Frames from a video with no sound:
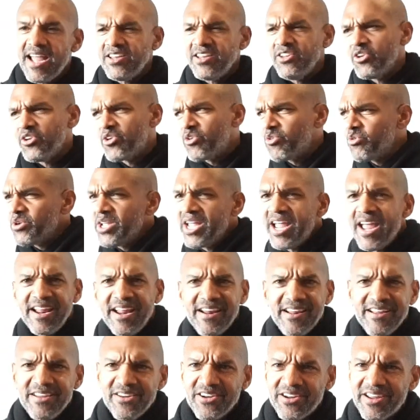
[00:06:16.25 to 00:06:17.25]
you're
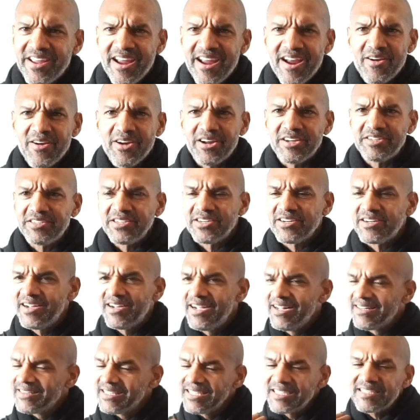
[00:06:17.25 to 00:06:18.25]
creating your character.
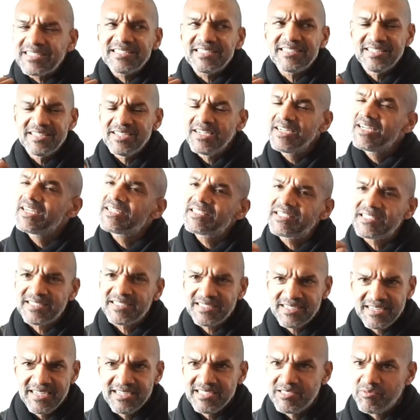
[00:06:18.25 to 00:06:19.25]
This
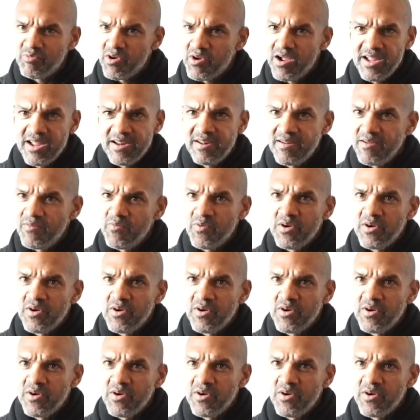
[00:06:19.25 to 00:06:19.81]
is what